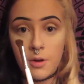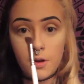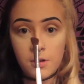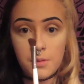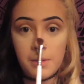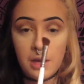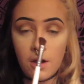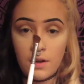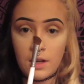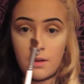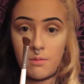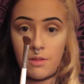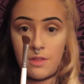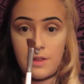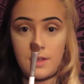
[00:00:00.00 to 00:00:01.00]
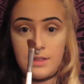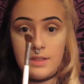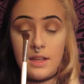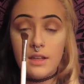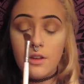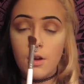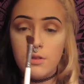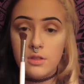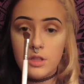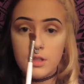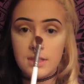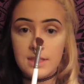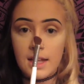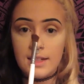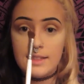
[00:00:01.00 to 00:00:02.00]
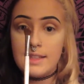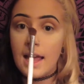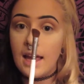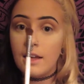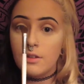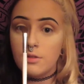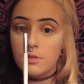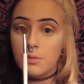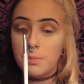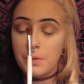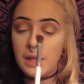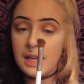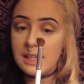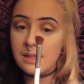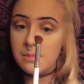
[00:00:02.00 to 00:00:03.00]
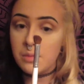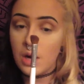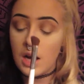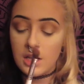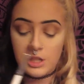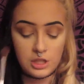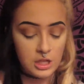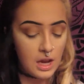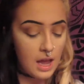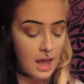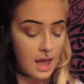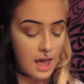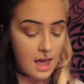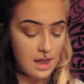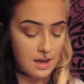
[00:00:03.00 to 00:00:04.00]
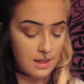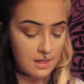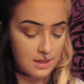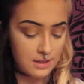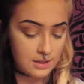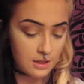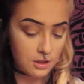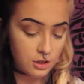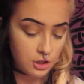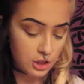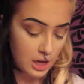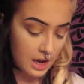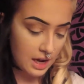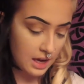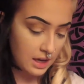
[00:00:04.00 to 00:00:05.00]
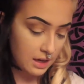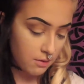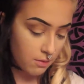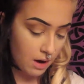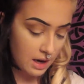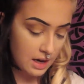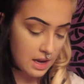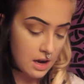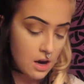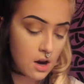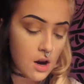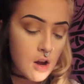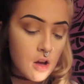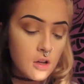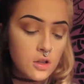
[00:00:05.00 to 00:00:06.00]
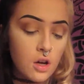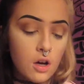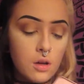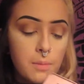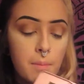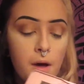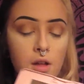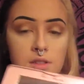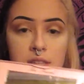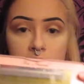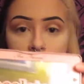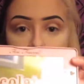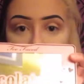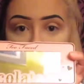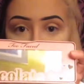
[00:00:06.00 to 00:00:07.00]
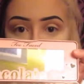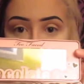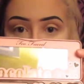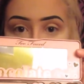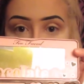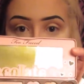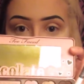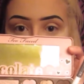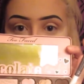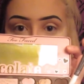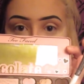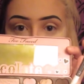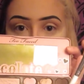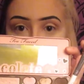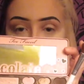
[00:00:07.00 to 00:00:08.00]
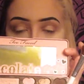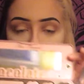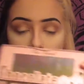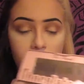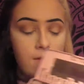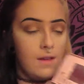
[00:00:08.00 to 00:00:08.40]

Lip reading: I'm going to be going in with this Coastal Scents angled blending brush and this shade right here called Malted. It's a bit of a darker brown.